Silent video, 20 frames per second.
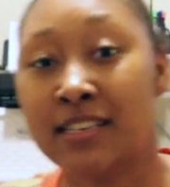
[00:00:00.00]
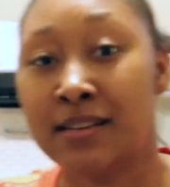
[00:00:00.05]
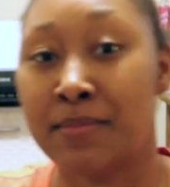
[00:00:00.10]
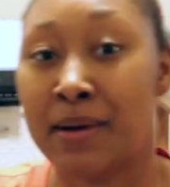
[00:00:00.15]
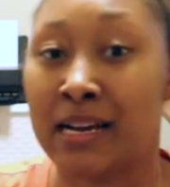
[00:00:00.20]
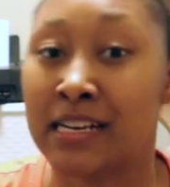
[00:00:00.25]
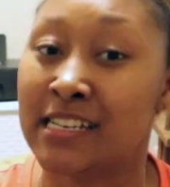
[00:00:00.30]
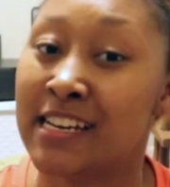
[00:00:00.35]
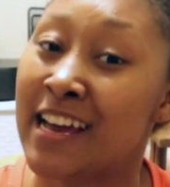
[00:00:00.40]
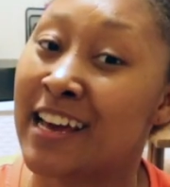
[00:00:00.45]
to
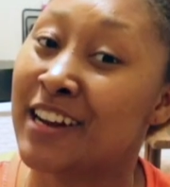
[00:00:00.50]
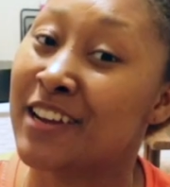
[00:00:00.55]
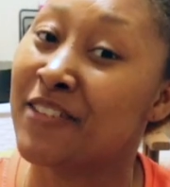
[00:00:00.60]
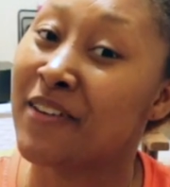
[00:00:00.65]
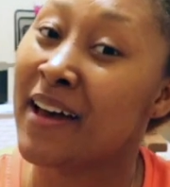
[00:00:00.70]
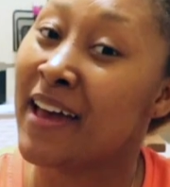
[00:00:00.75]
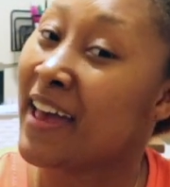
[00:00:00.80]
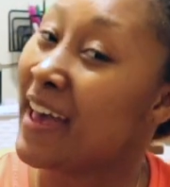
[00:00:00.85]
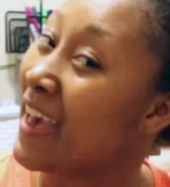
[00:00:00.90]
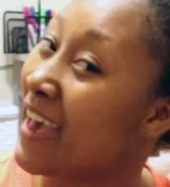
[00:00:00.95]
my channel,
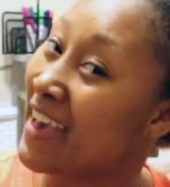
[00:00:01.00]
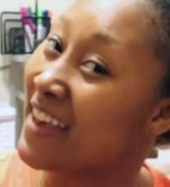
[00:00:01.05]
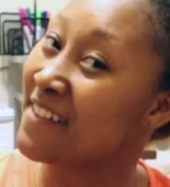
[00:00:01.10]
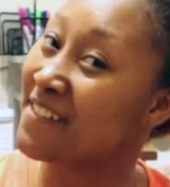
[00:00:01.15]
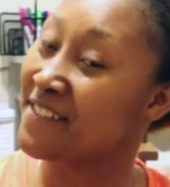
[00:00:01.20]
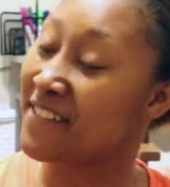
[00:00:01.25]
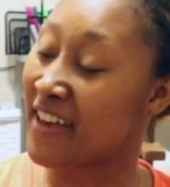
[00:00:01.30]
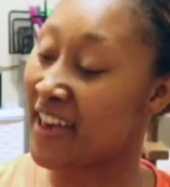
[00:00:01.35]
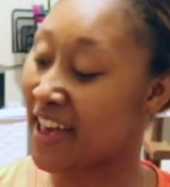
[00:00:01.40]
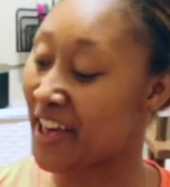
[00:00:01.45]
hey
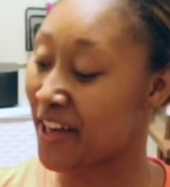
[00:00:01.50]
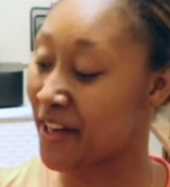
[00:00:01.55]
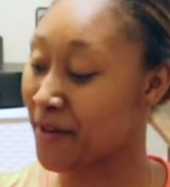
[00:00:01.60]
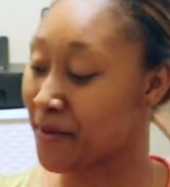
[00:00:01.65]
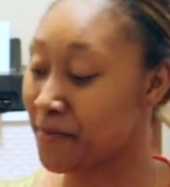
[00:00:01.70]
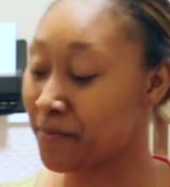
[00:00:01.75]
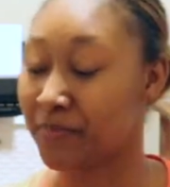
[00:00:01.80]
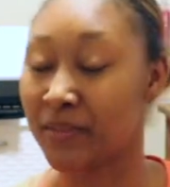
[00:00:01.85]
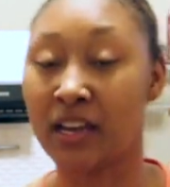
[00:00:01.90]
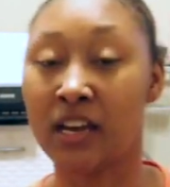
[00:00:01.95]

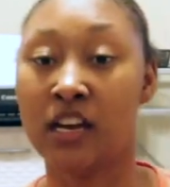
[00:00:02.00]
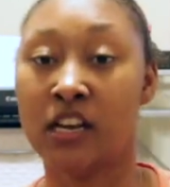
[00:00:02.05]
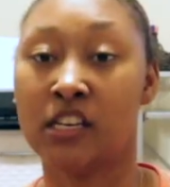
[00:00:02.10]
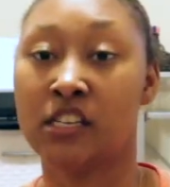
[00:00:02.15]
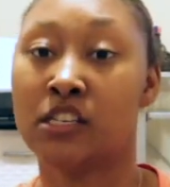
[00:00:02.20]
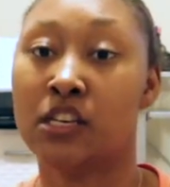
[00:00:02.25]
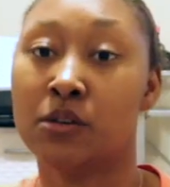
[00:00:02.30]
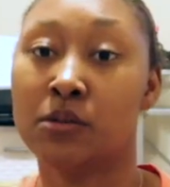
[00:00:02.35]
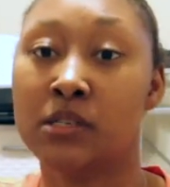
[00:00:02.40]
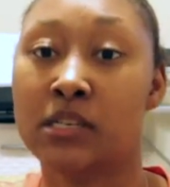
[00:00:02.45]
fam.
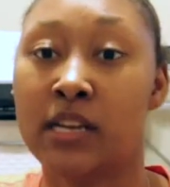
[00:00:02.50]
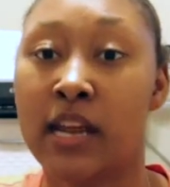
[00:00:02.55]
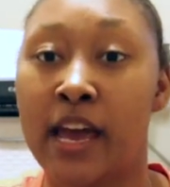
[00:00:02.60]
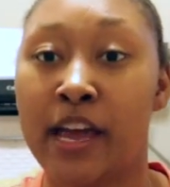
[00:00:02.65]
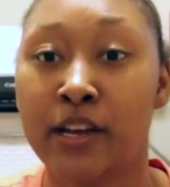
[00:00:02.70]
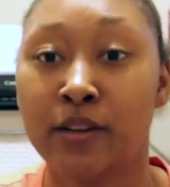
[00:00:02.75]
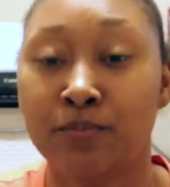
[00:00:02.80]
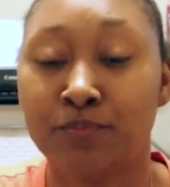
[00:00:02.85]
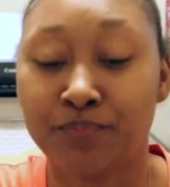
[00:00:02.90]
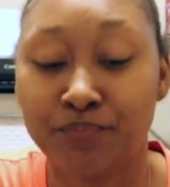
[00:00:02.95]
So
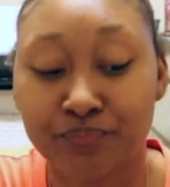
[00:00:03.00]
today